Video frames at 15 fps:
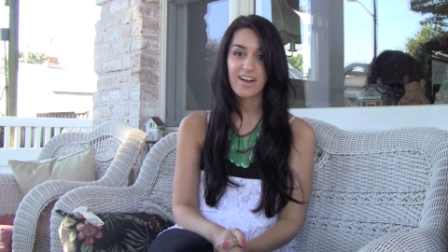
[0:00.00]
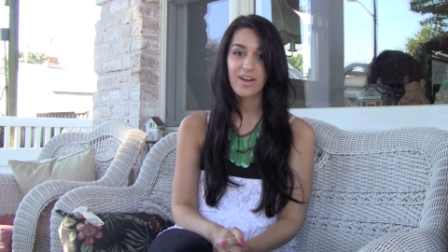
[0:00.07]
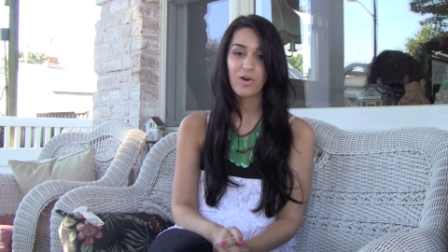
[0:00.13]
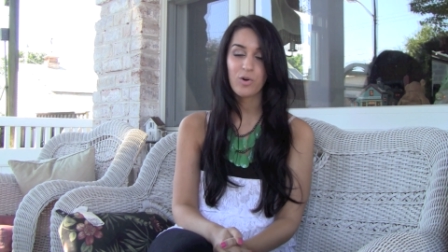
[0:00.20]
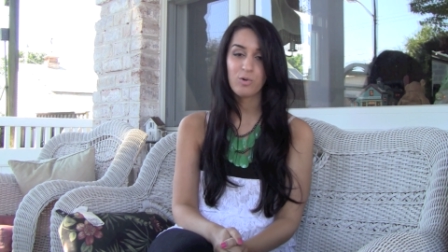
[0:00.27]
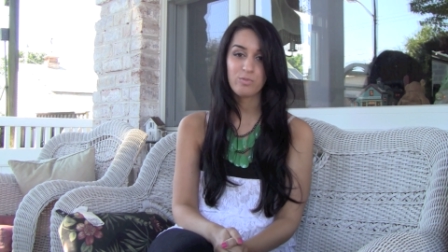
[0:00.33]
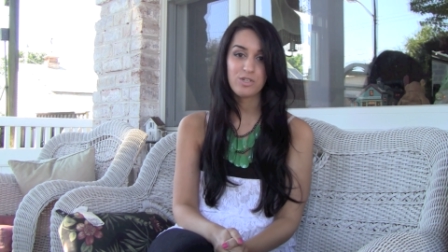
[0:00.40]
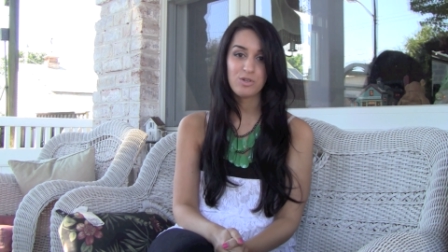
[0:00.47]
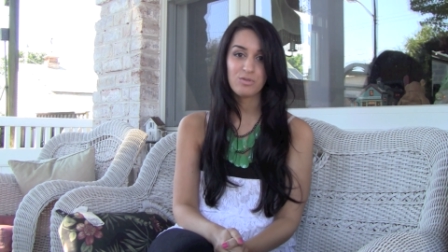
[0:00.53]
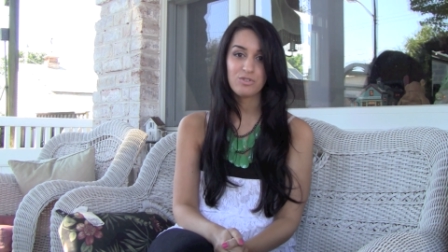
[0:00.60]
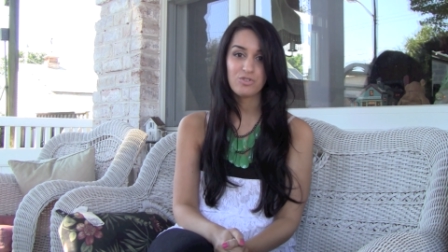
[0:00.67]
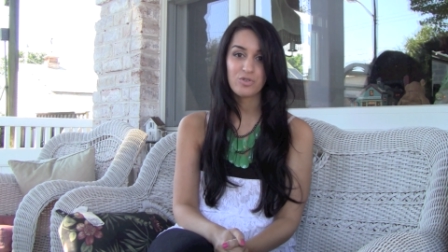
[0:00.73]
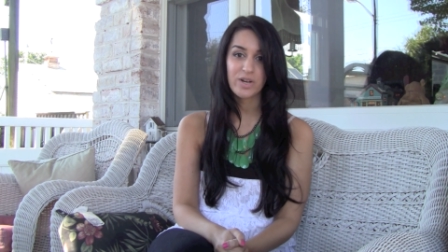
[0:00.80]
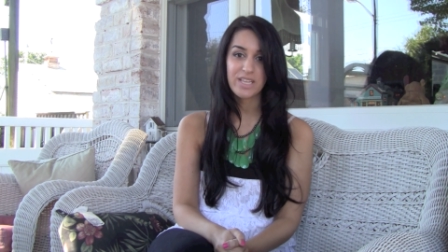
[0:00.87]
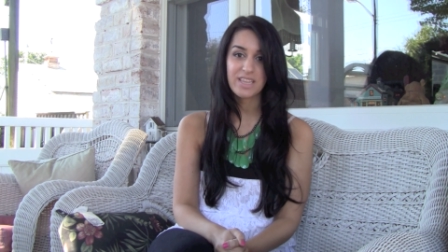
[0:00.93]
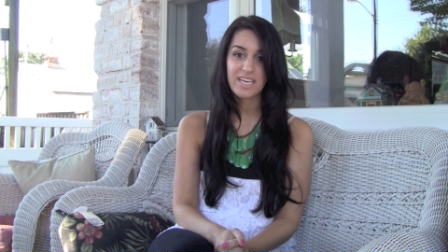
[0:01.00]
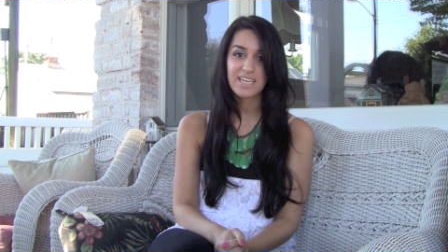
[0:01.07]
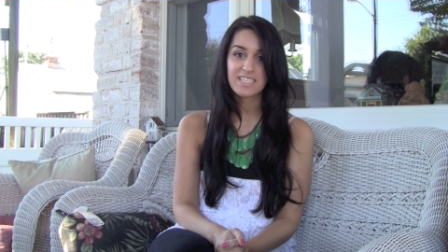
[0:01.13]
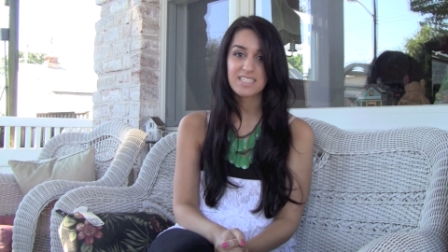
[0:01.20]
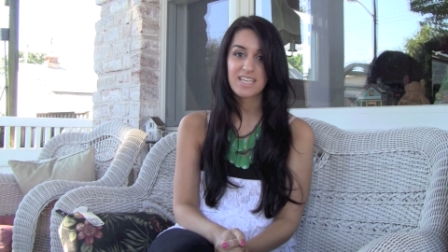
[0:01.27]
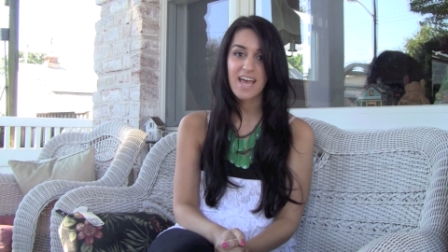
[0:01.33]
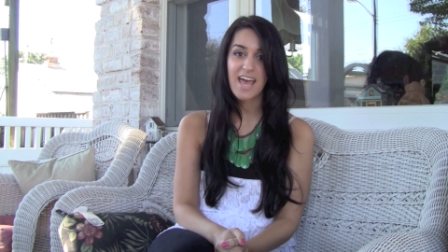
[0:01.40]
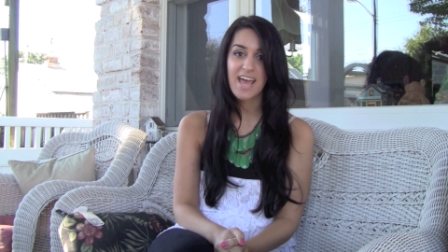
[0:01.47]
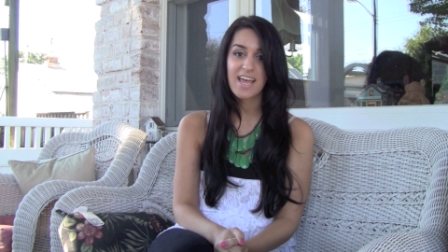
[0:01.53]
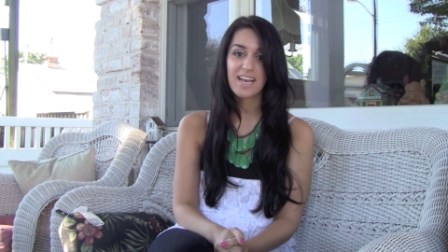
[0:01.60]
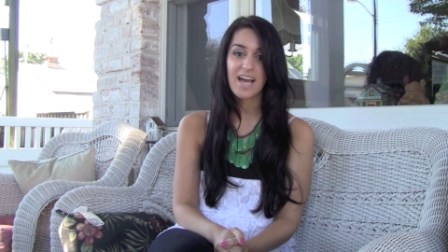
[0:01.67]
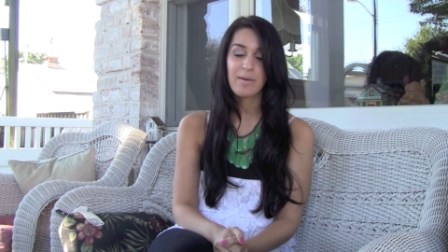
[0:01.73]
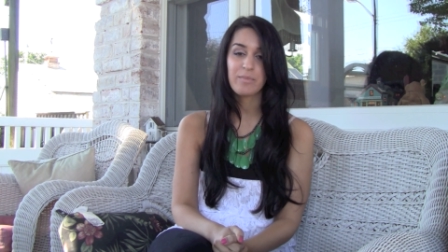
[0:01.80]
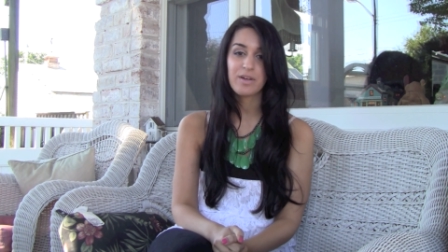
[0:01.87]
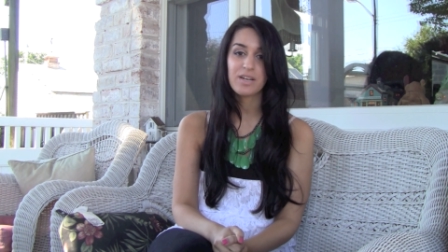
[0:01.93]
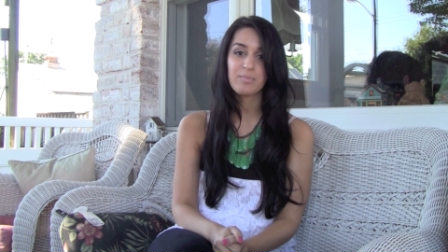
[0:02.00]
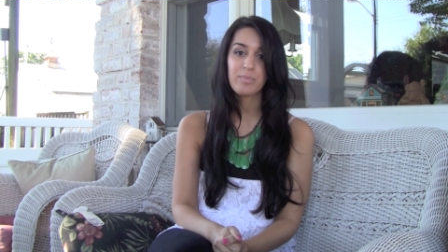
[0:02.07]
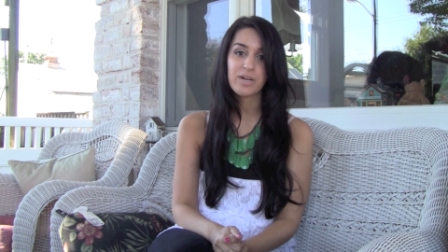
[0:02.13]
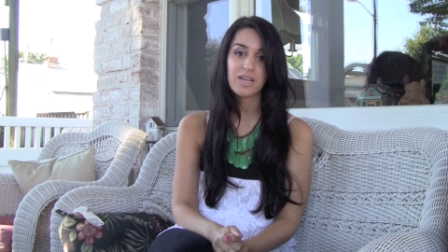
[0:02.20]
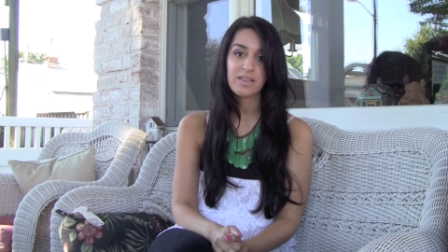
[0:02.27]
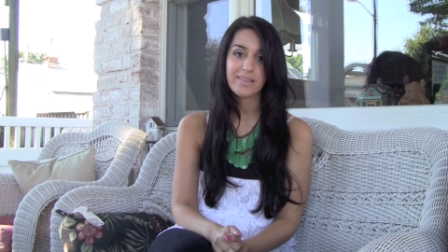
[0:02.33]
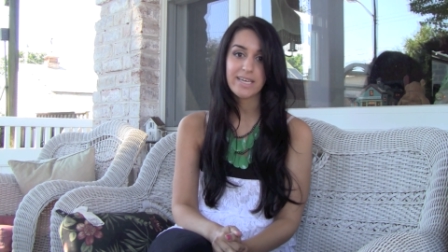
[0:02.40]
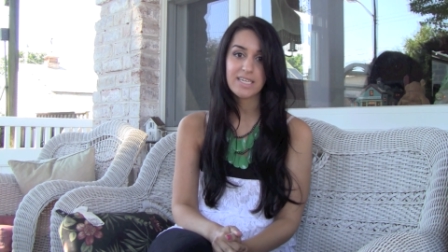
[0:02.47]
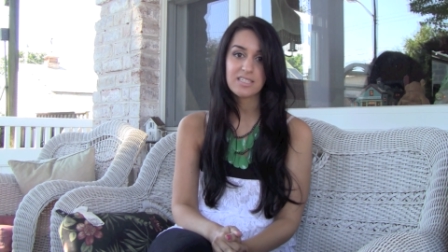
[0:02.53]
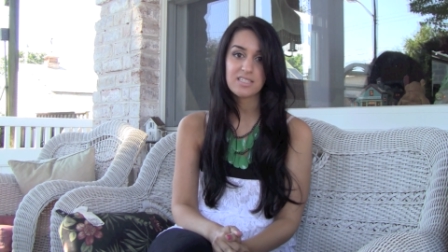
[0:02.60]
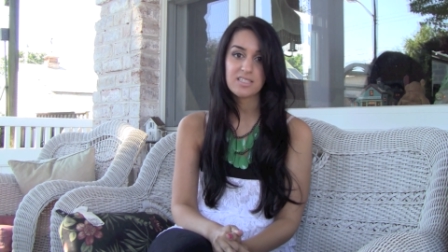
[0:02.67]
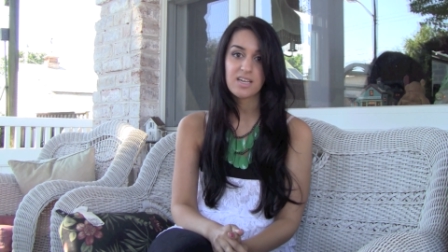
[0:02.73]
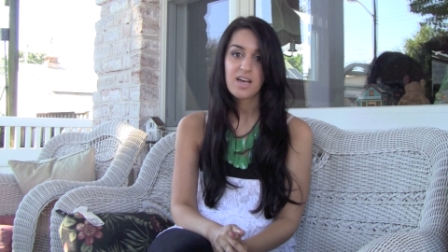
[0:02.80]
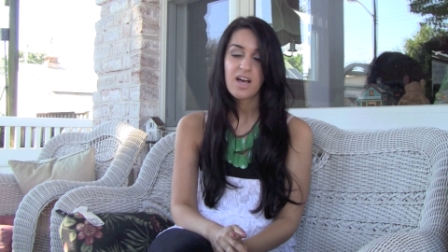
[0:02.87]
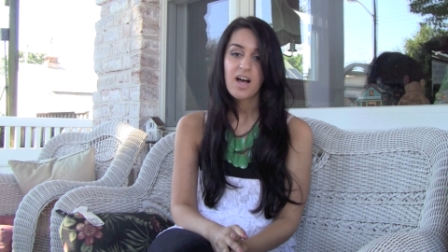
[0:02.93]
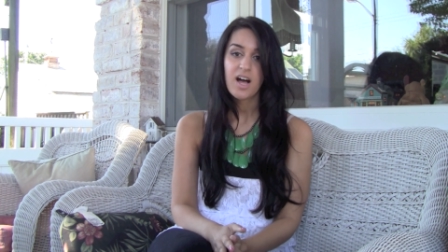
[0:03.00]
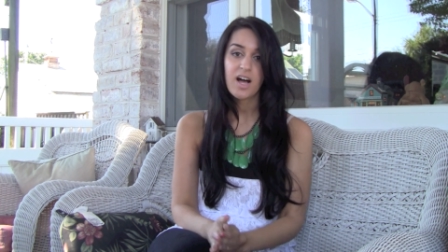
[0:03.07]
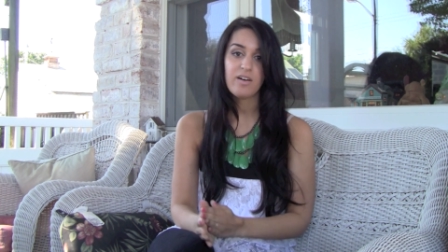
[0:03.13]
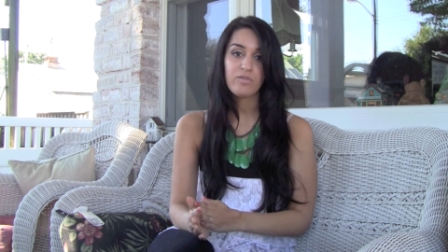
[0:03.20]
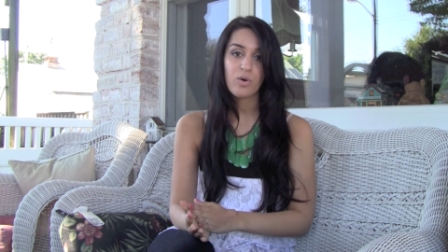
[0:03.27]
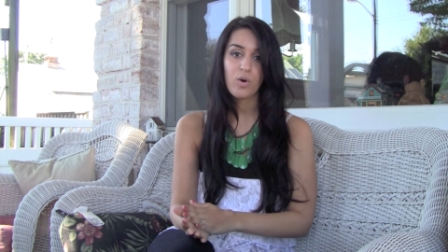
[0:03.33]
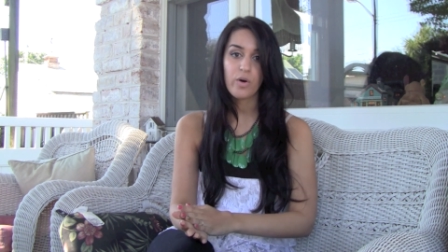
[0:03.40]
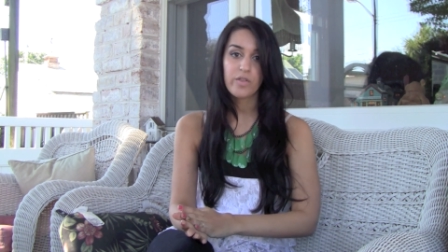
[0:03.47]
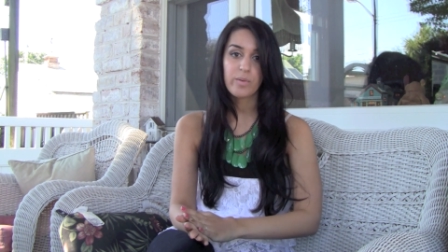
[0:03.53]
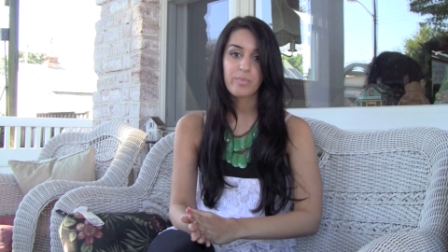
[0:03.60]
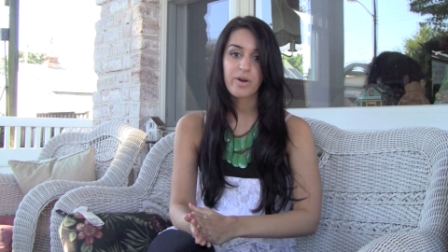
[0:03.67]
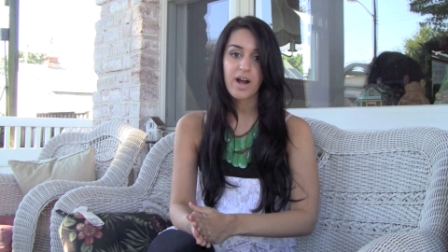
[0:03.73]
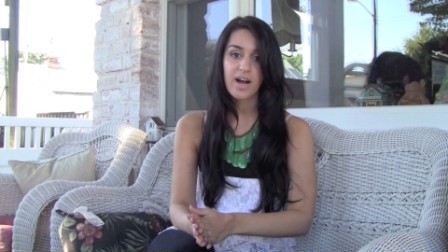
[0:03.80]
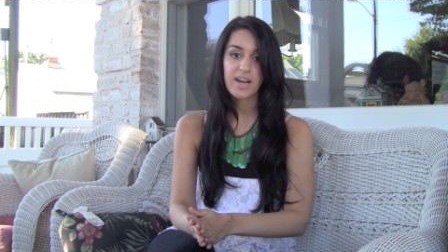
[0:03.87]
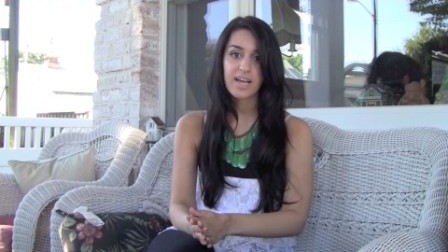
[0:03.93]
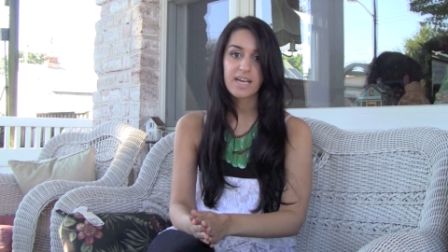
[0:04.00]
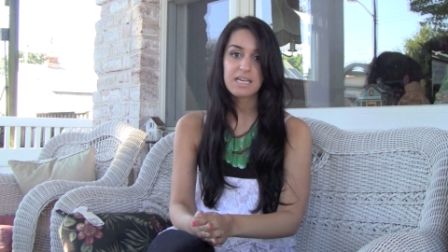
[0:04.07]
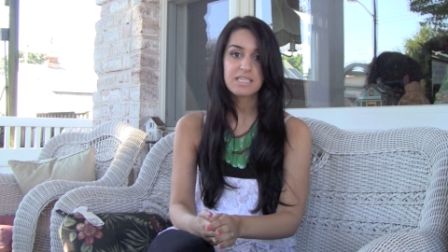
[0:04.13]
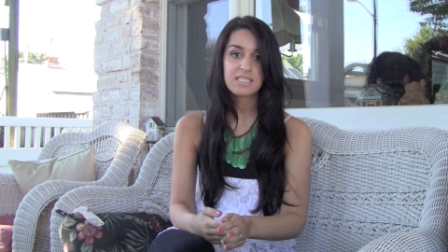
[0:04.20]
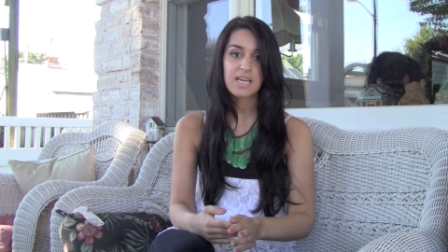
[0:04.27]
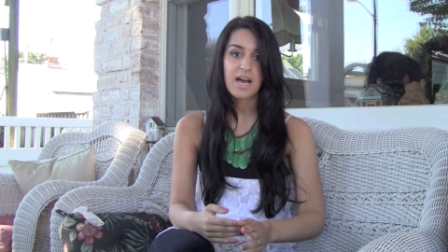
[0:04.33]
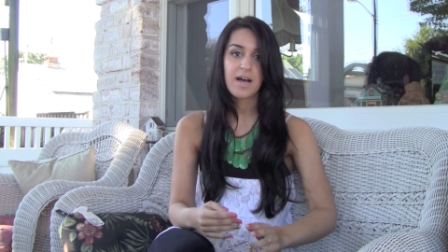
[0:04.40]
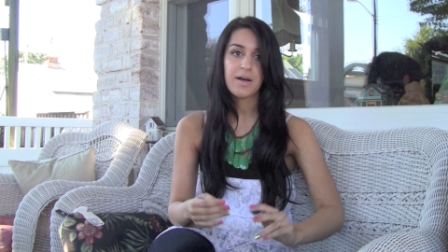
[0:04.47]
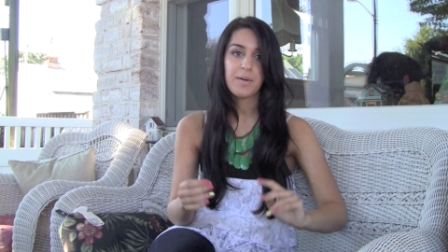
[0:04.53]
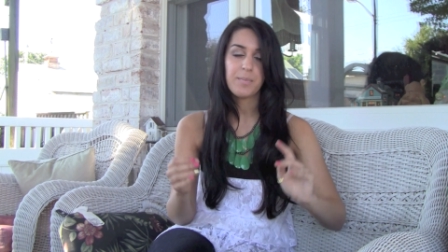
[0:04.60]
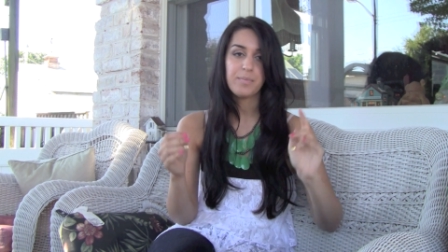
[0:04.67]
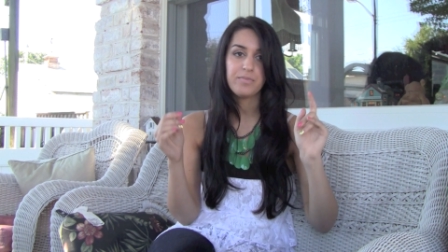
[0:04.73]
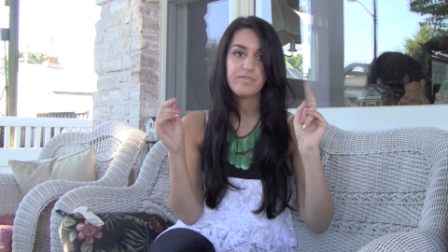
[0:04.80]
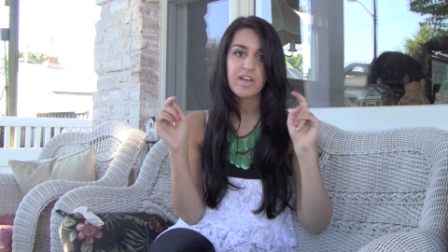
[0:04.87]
I hope you enjoyed this and I'm going to put a list of all the products um,